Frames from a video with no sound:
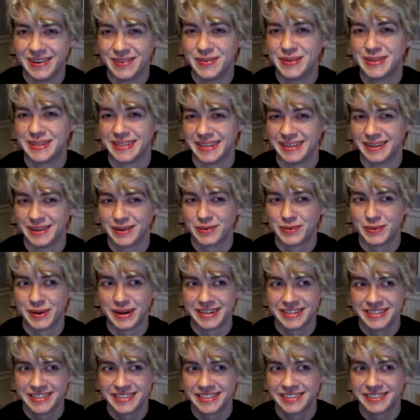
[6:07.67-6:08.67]
it was in a
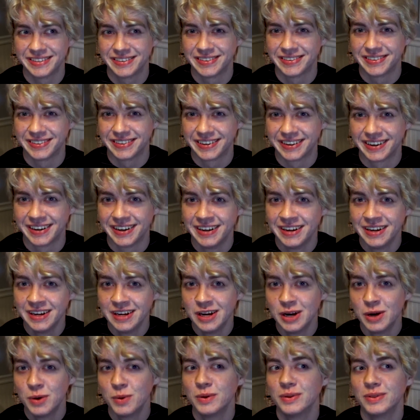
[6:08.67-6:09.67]
question earlier
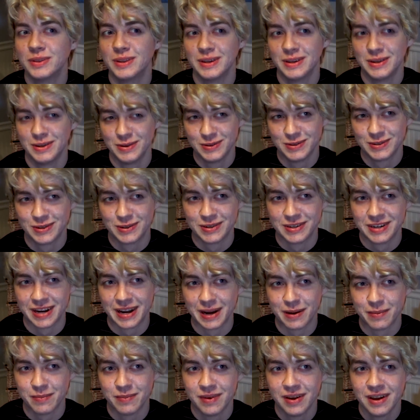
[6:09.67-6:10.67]
with the
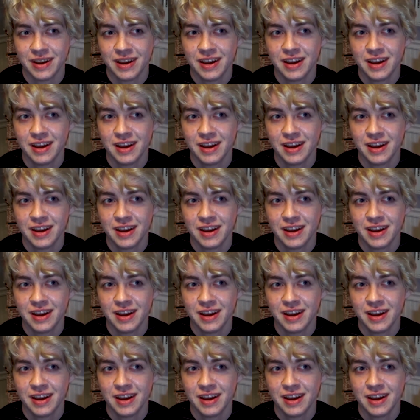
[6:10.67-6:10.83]
username